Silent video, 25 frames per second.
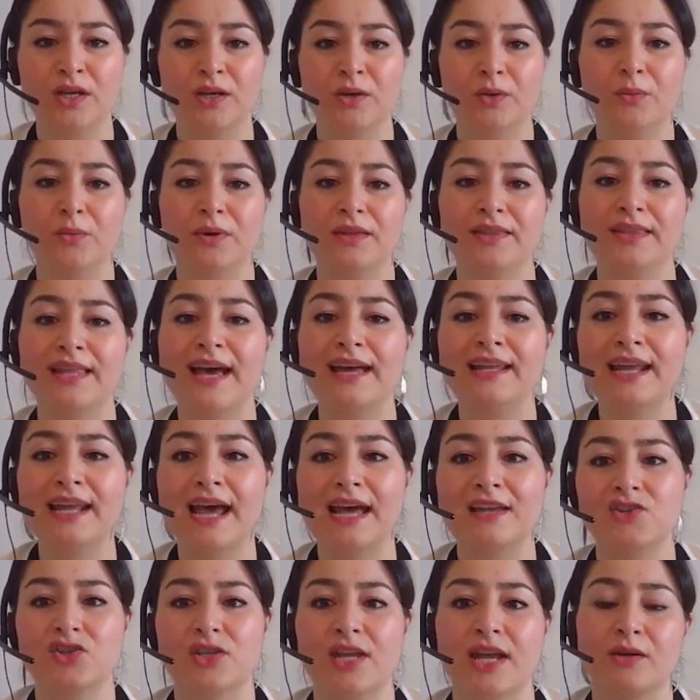when that
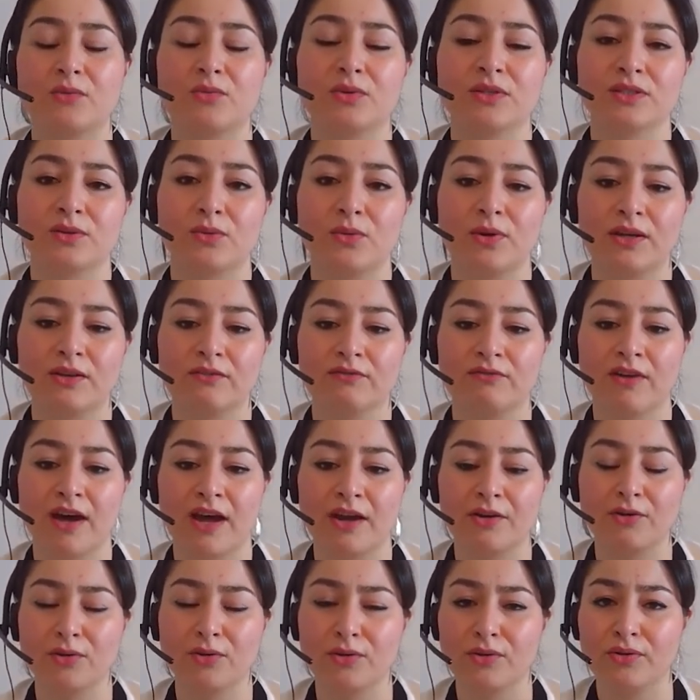hashtag was going
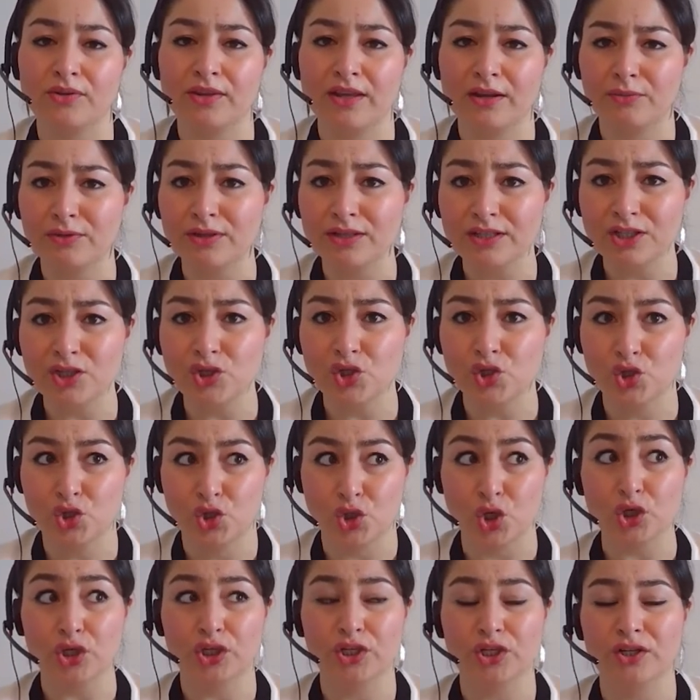viral, that really
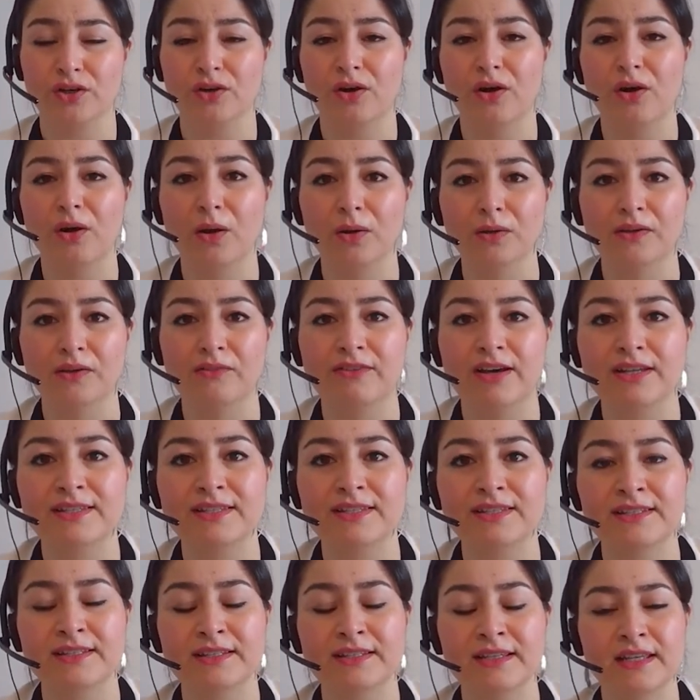shook all of us.